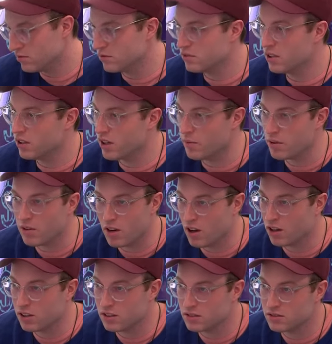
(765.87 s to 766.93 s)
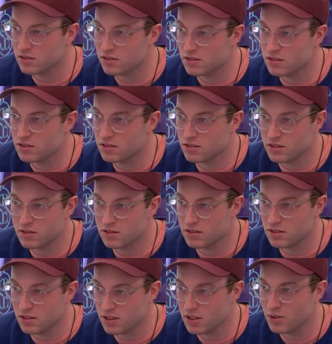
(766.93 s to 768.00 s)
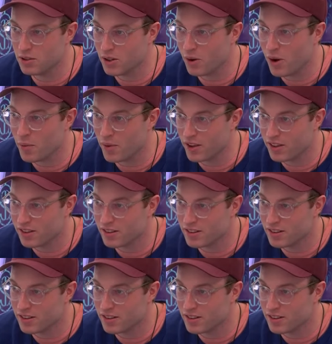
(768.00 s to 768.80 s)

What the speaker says: Don't get me wrong. You annoy me.